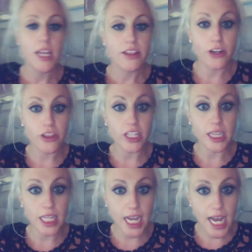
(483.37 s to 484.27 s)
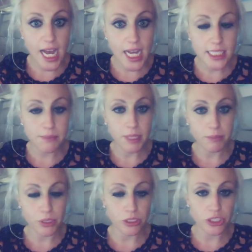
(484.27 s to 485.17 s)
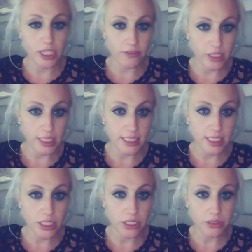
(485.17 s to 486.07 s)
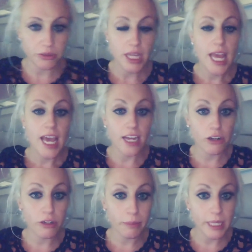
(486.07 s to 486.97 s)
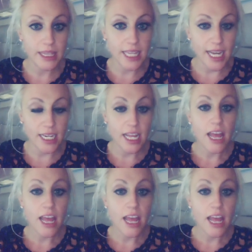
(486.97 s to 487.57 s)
They're the last people you should ever listen to. And I'll repeat that.